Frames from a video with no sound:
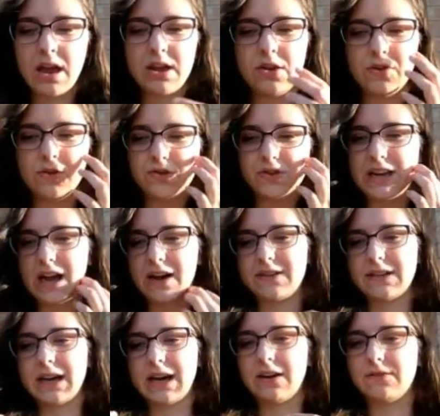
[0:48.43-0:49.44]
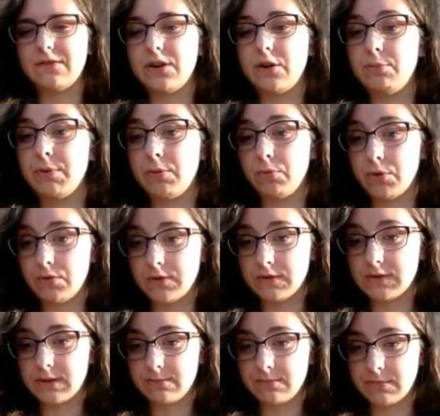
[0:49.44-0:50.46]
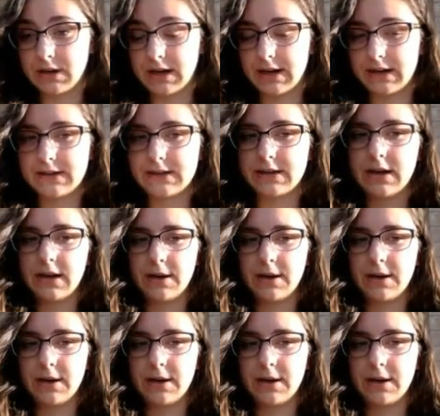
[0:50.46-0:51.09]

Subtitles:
You usually have to have an open wound of some kind.